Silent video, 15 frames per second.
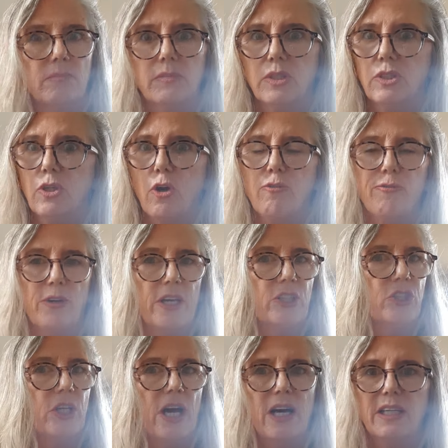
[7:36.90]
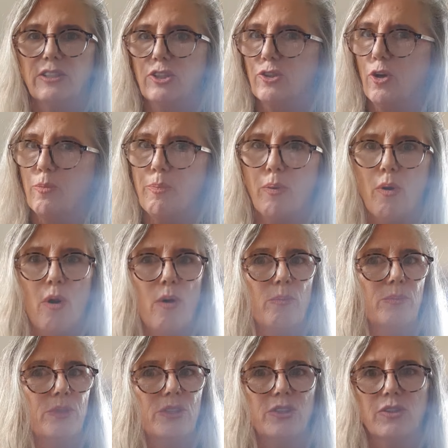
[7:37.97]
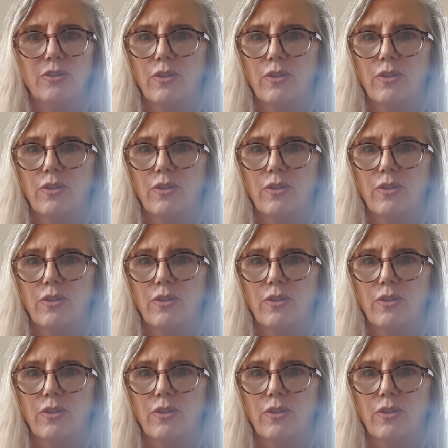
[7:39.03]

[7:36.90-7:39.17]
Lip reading: no flashcards, no prompts,